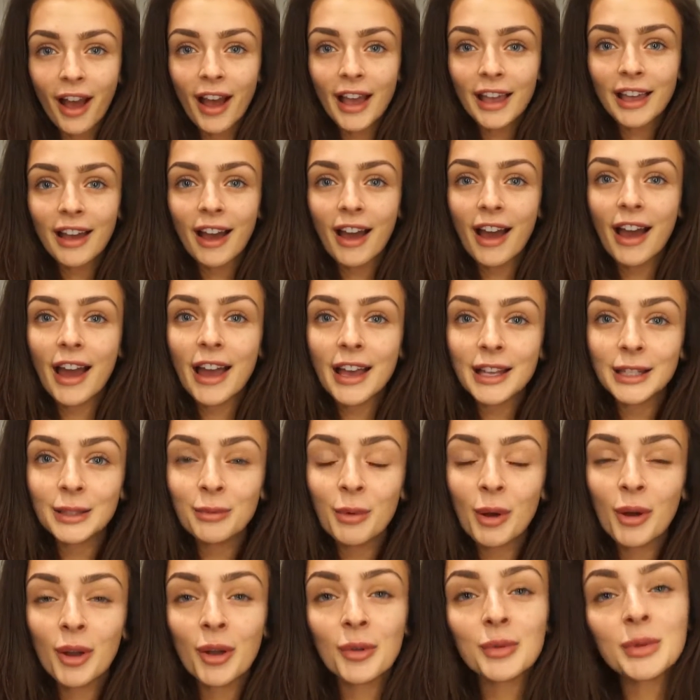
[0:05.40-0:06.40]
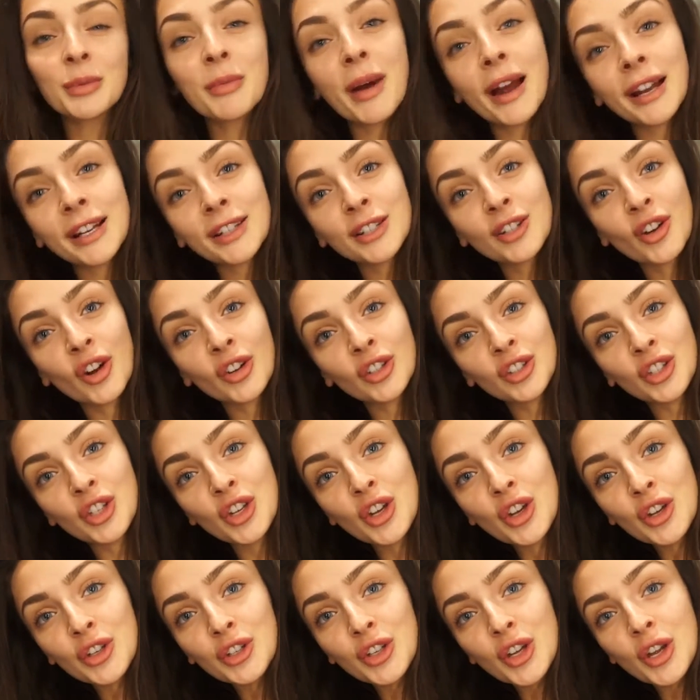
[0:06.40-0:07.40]
Hi guys, welcome to mine and Scott's
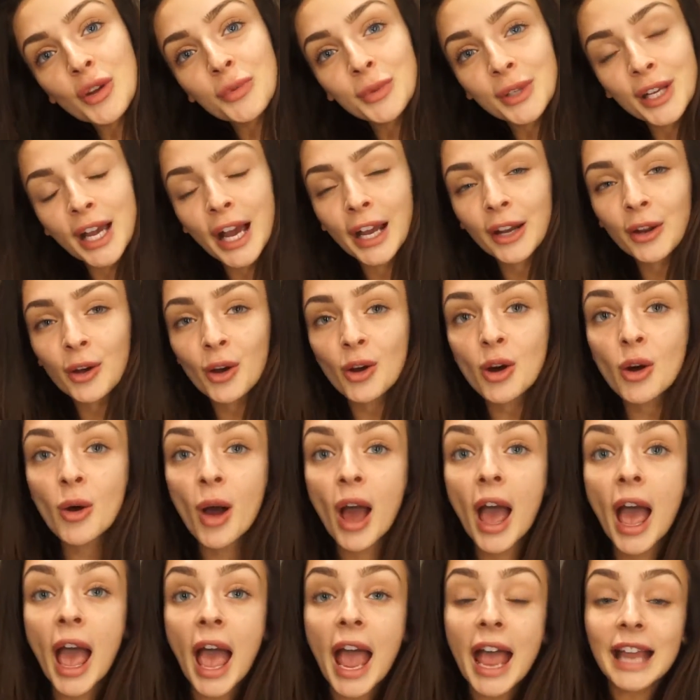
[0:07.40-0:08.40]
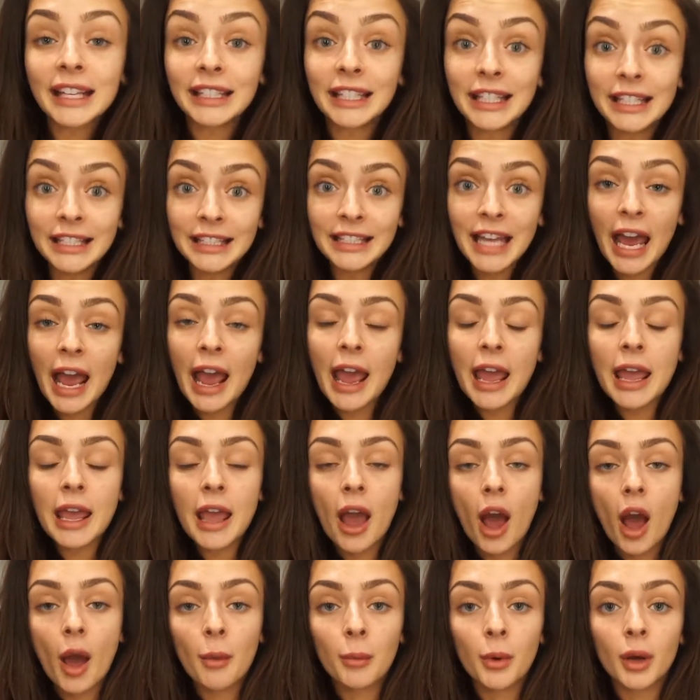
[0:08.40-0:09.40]
YouTube channel. Today
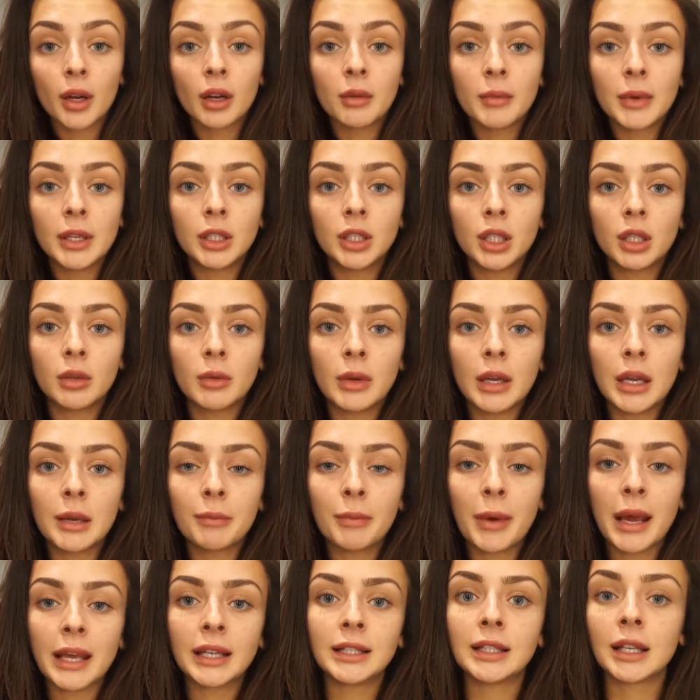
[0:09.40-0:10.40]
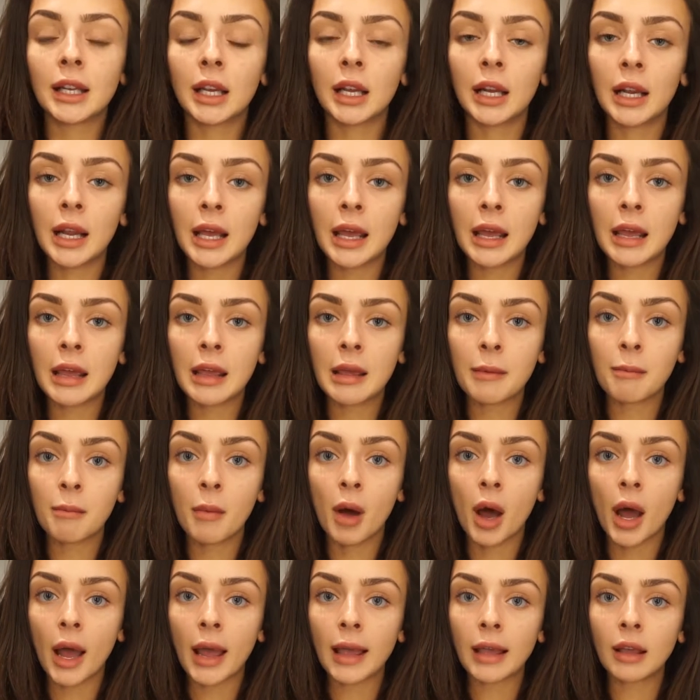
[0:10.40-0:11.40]
I'm going to be doing basically
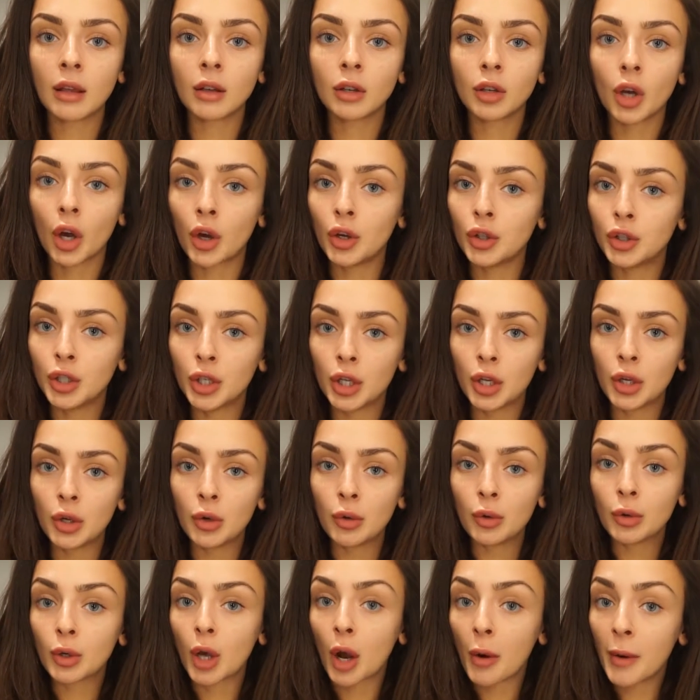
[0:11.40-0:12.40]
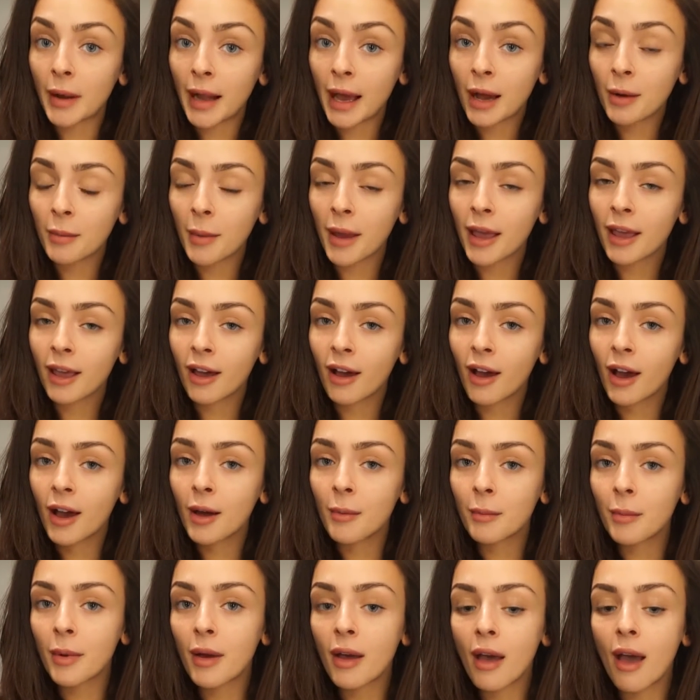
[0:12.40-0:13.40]
my go-to going out
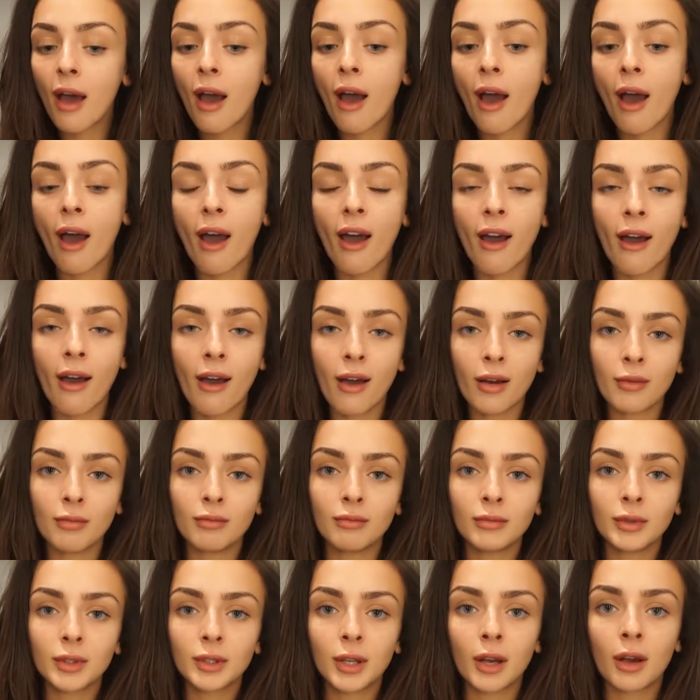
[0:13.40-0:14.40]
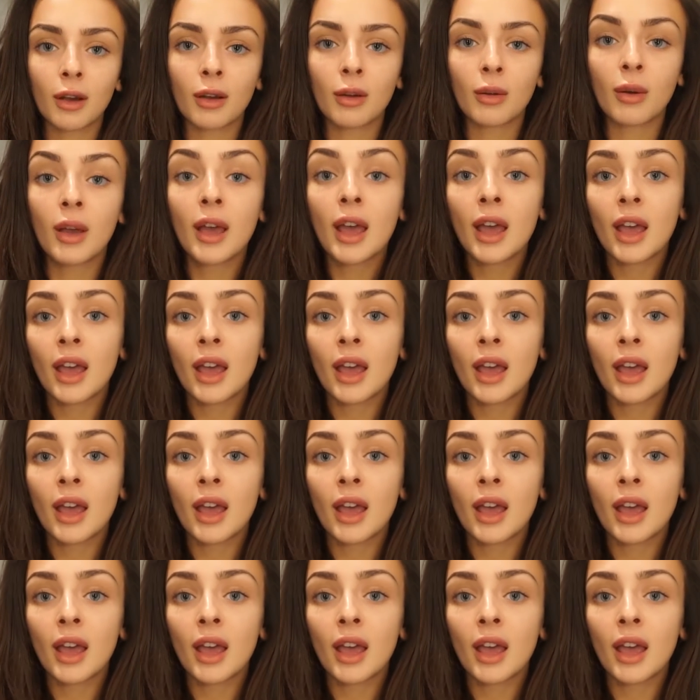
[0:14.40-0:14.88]
makeup. So